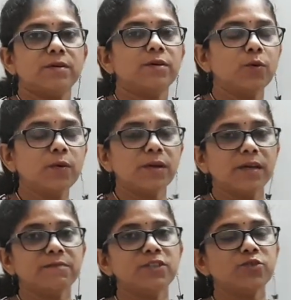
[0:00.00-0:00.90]
local
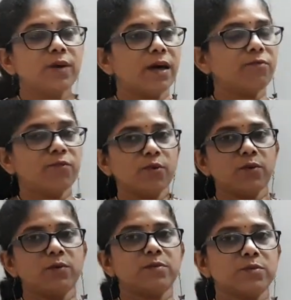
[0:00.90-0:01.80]
language you have for
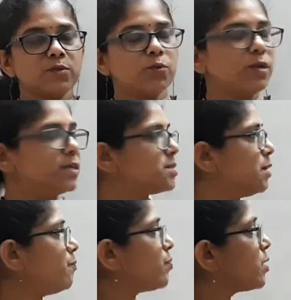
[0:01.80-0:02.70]
your school
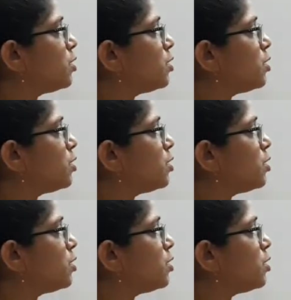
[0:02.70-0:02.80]
exam.